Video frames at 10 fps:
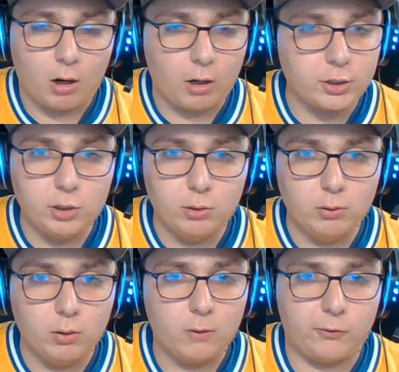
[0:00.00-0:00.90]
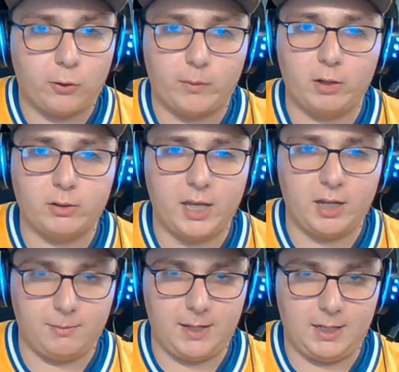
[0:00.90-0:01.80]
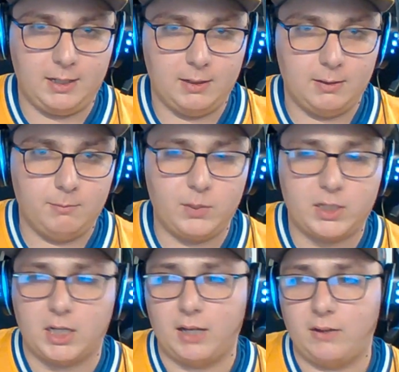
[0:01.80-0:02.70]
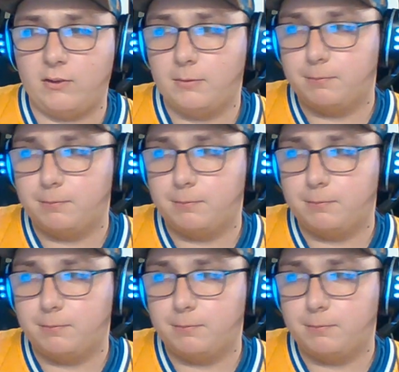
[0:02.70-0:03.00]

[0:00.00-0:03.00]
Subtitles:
Are you for real kidding me? Because